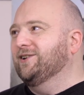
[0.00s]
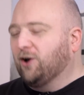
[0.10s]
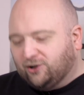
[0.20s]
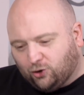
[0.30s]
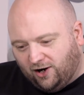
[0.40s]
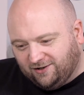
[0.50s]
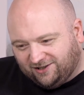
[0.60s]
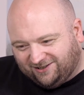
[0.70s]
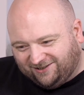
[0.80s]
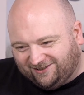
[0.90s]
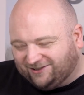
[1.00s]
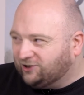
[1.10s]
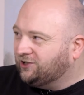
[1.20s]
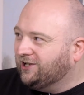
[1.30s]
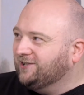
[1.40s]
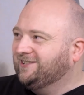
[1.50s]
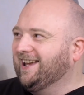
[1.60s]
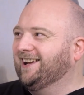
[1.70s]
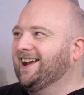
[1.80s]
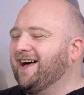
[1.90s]
and you've got to try and just
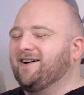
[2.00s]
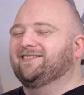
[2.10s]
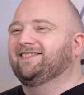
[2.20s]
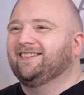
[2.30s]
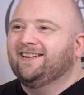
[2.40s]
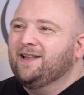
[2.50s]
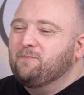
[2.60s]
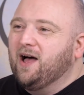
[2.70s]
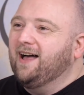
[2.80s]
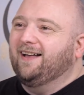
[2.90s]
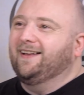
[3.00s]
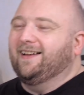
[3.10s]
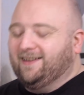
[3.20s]
get it out. And, but